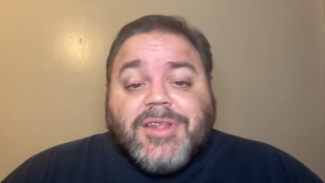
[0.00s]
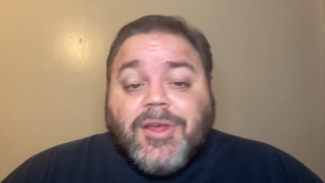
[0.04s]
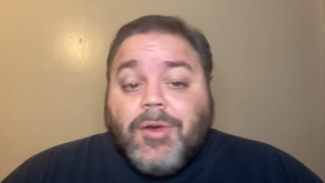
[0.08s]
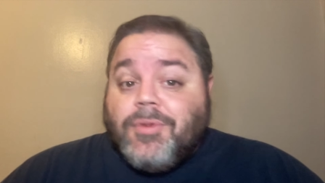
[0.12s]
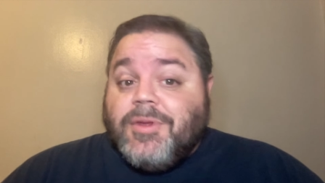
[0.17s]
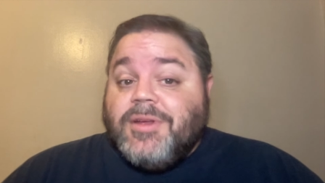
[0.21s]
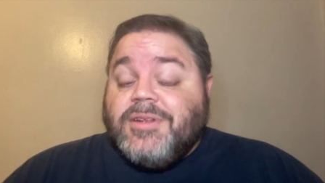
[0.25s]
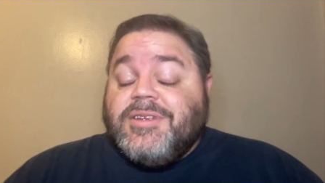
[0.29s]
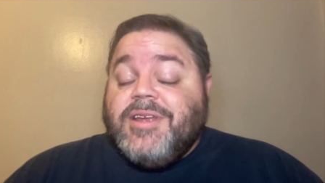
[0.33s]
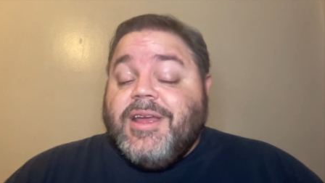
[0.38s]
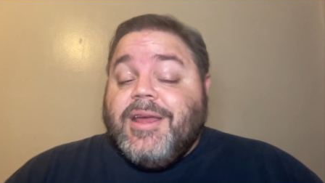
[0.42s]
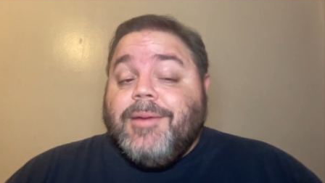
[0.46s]
The
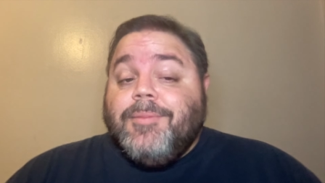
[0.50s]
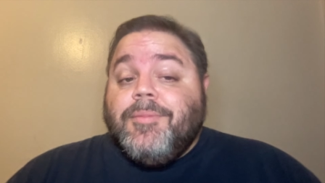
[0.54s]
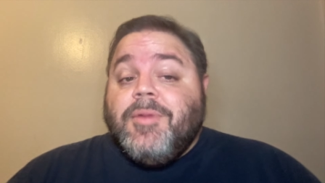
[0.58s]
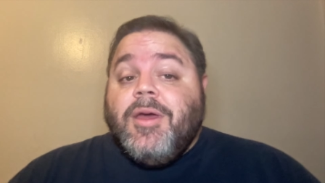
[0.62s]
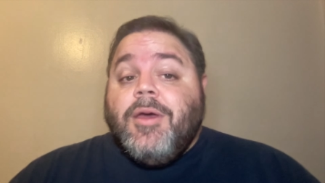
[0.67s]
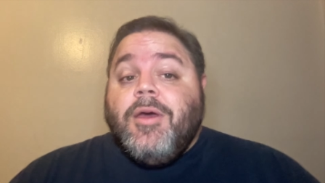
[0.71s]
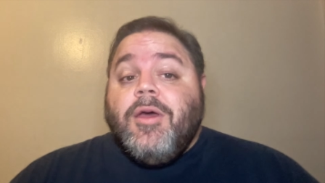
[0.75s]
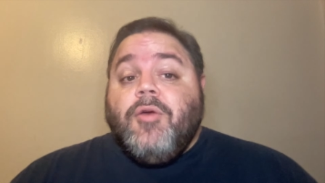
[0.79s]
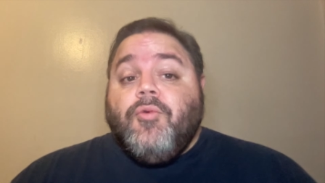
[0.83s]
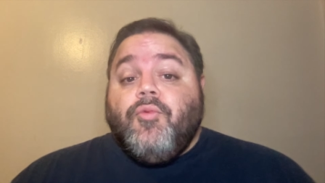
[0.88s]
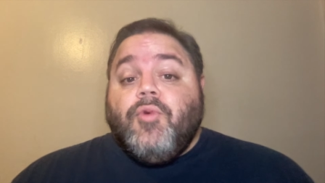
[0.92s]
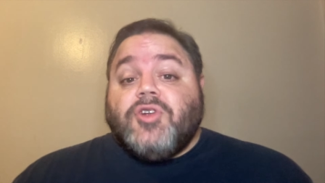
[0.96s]
only team,
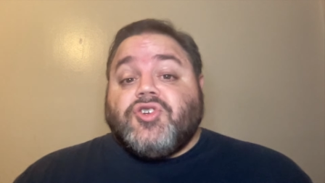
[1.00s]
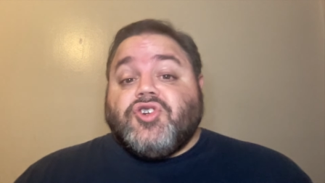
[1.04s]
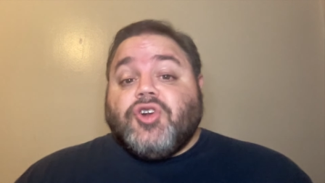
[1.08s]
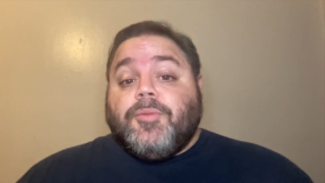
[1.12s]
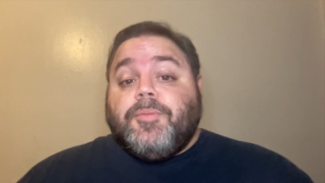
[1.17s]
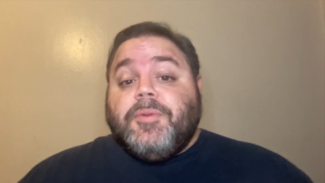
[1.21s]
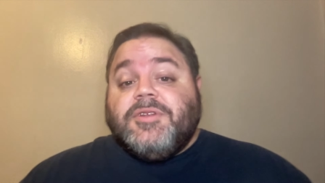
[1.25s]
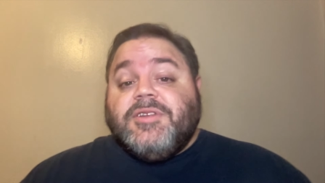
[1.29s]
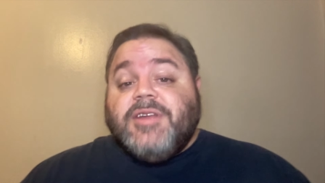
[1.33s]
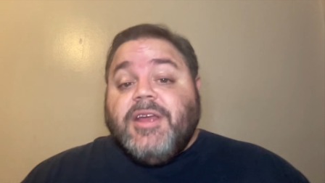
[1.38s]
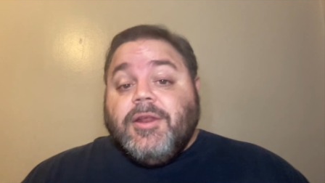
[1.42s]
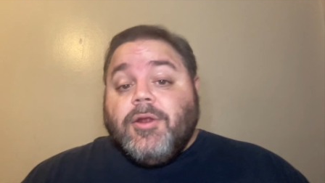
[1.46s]

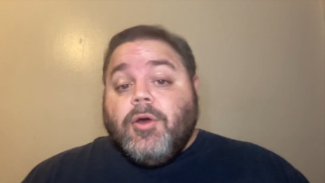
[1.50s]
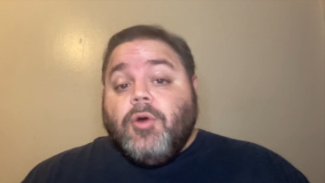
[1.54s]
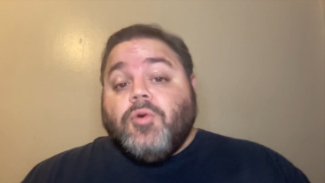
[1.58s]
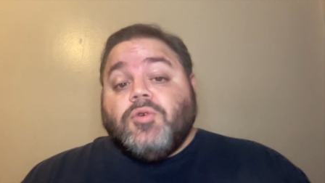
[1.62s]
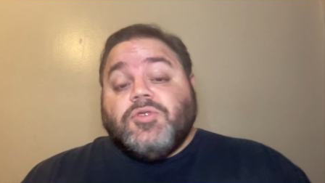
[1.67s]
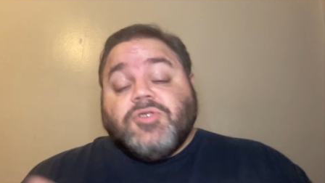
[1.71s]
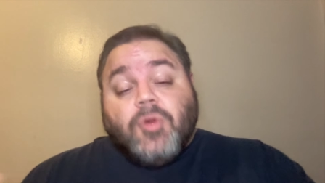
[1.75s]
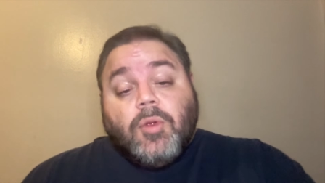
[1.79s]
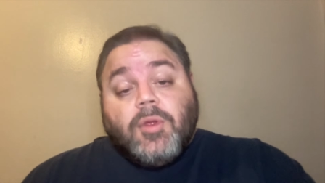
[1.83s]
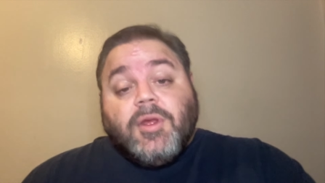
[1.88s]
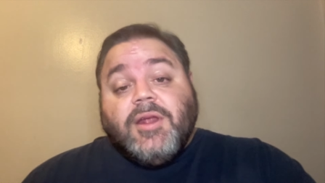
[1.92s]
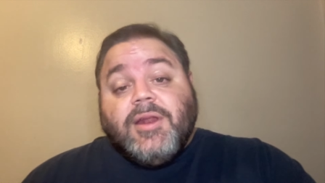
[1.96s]
Richard Pitino,
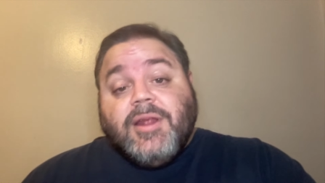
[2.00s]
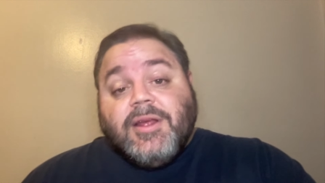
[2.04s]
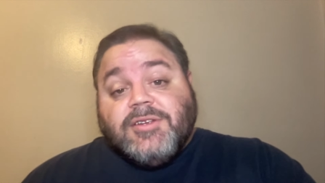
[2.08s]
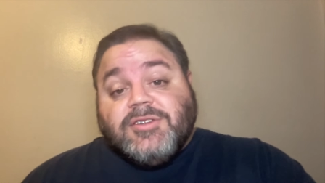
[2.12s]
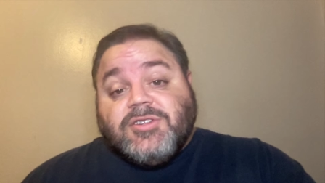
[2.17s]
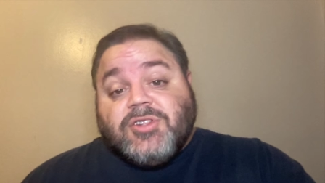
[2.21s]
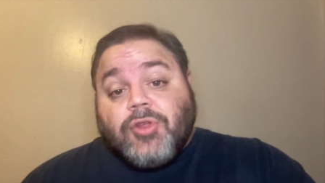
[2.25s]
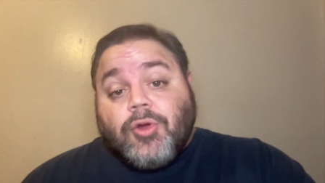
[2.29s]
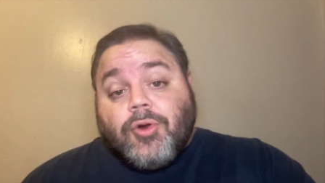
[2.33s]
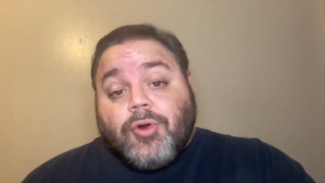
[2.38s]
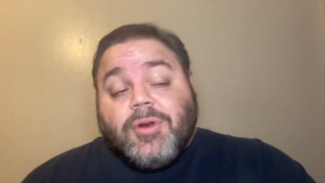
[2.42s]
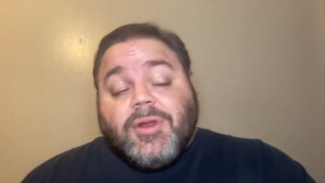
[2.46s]
who's only in
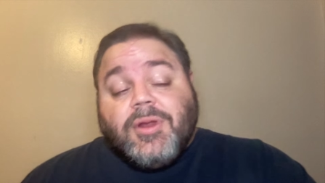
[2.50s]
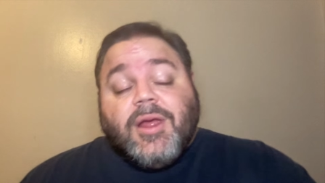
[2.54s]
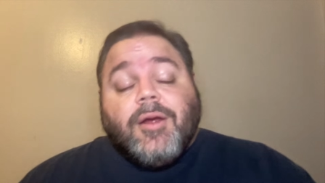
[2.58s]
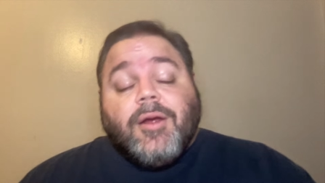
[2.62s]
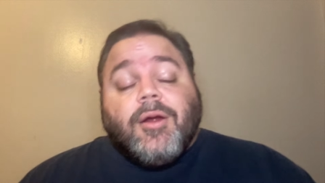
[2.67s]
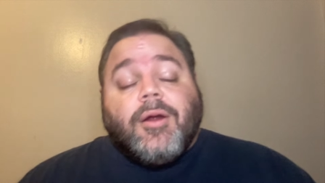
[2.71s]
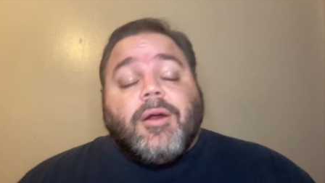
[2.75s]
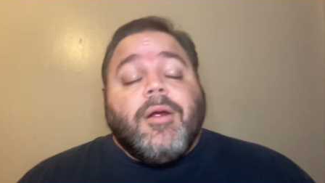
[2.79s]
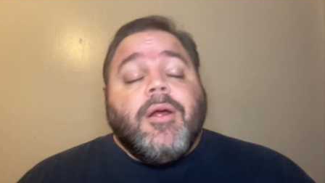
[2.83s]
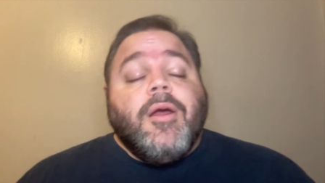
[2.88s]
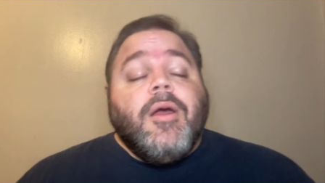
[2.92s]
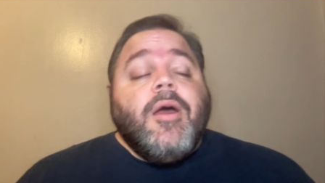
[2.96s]
his third
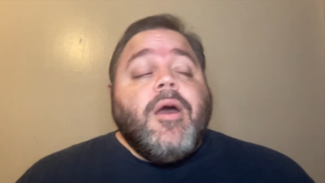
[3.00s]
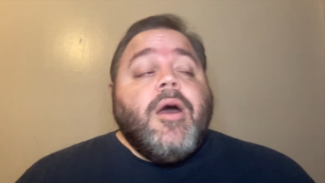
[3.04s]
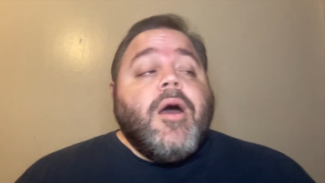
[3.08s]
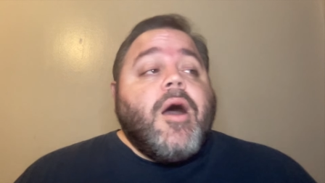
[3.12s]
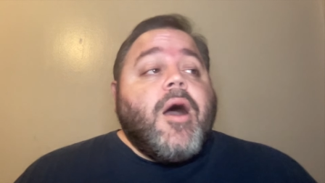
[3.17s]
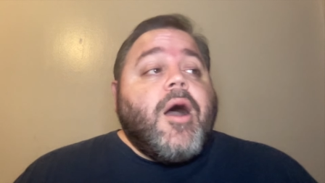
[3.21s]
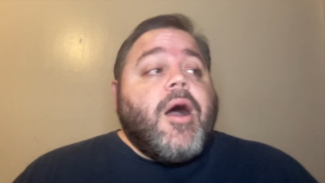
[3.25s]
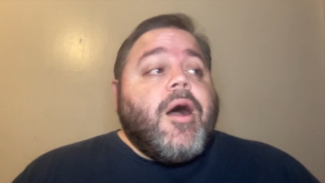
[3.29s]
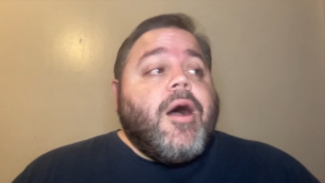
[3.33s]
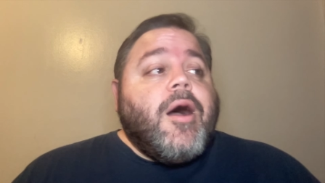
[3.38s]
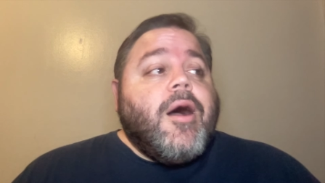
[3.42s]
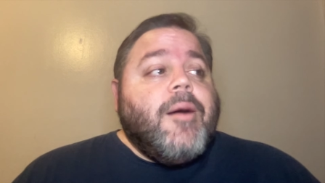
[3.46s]
year,
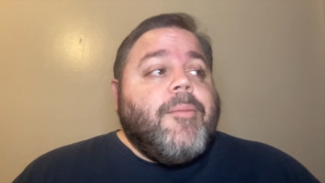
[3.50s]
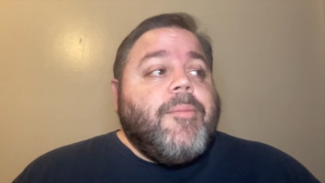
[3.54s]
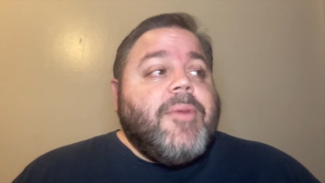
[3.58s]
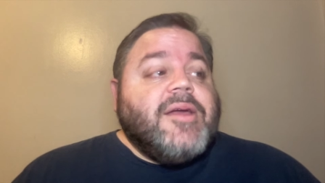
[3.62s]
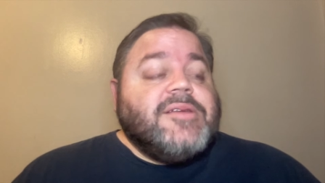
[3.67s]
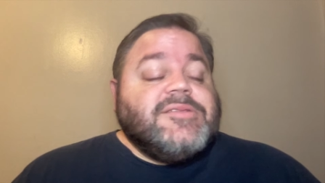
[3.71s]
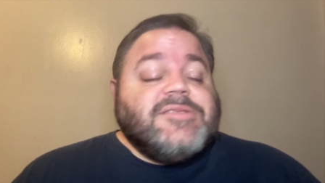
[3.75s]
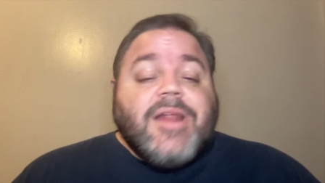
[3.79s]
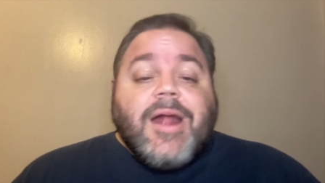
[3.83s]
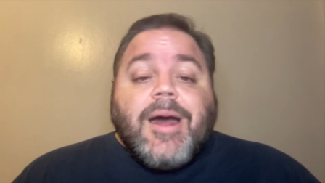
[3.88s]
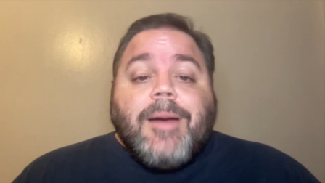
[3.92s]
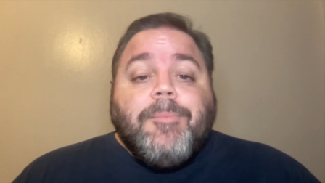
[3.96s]
um,
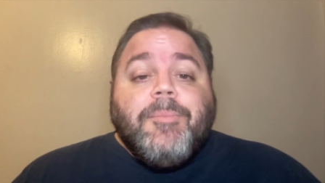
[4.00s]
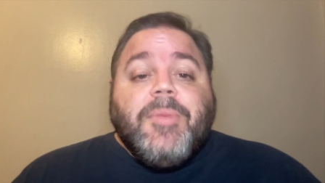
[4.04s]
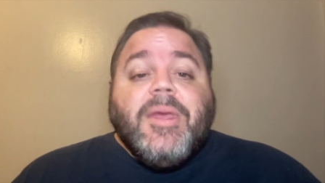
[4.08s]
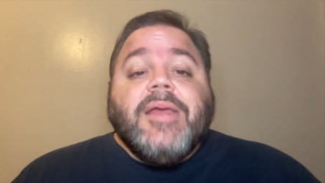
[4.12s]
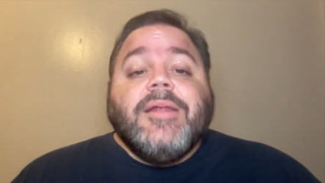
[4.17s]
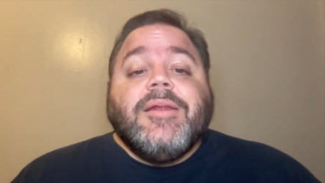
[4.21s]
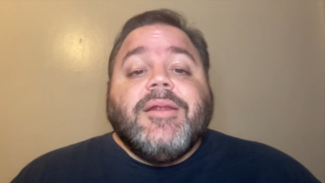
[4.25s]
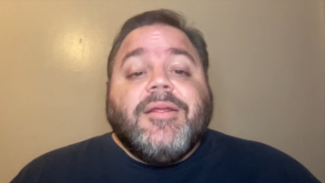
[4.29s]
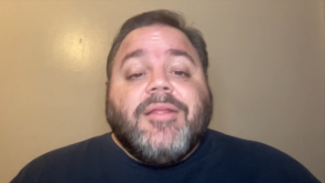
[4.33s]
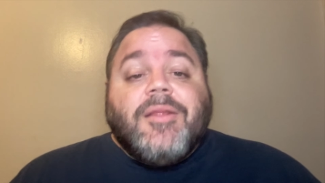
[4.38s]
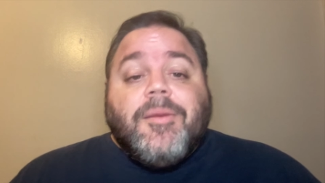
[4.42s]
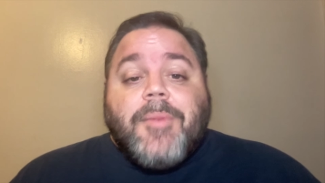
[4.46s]
has not
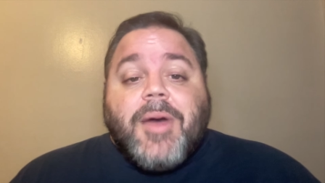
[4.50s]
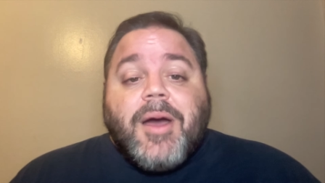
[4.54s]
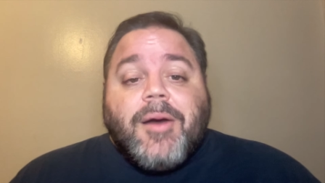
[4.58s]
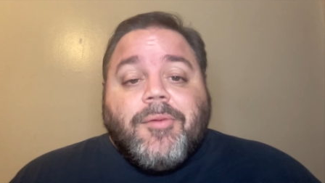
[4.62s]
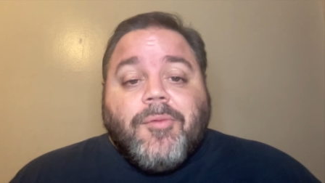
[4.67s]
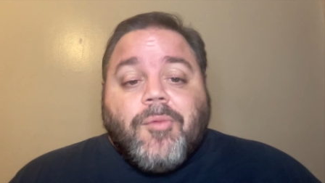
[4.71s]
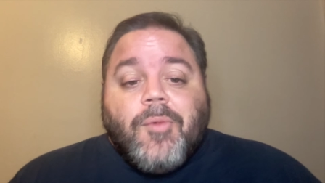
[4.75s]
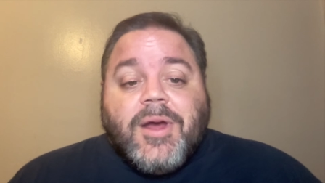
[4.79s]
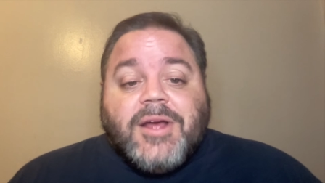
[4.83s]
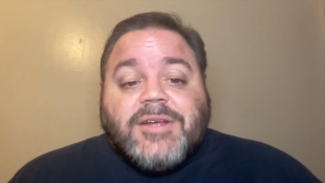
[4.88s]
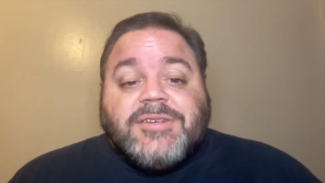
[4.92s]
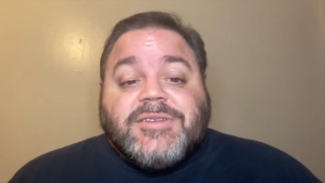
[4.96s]
beaten in the
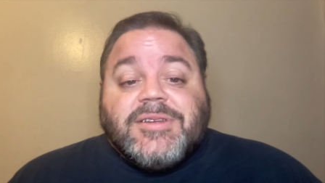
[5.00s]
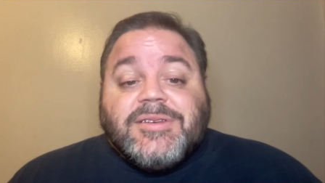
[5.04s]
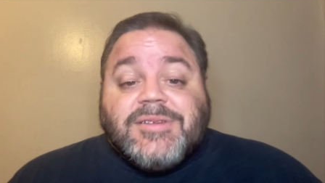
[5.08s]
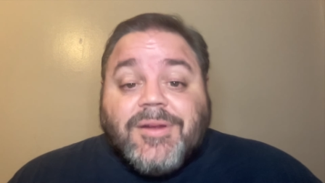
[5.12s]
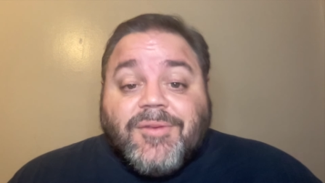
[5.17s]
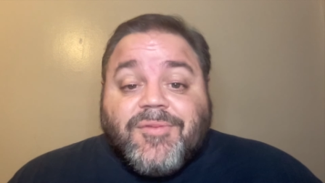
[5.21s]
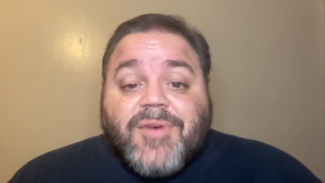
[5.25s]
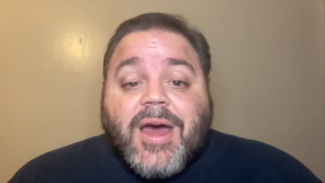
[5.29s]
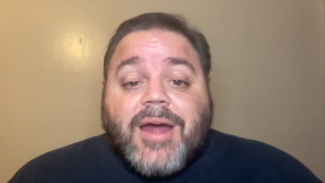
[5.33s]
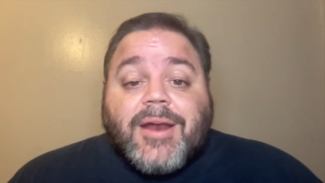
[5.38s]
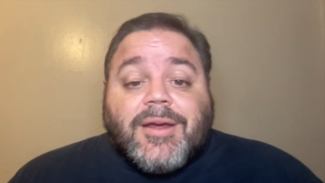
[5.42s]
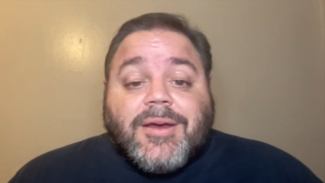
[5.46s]
Mountain West is
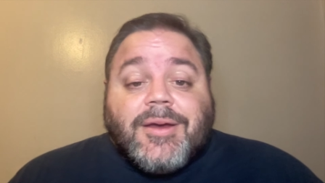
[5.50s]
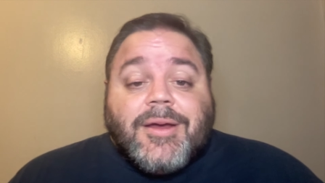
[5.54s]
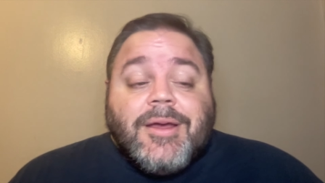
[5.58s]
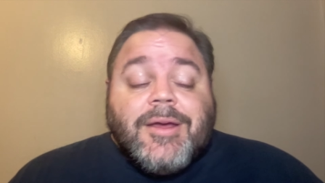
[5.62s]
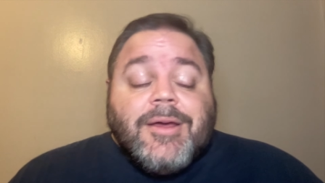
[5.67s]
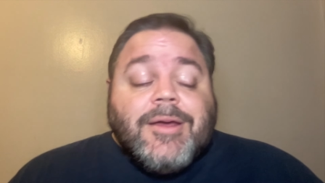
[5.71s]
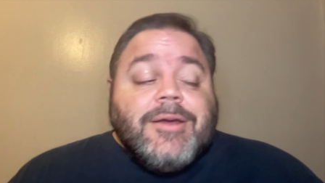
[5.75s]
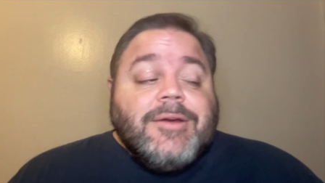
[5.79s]
Nevada.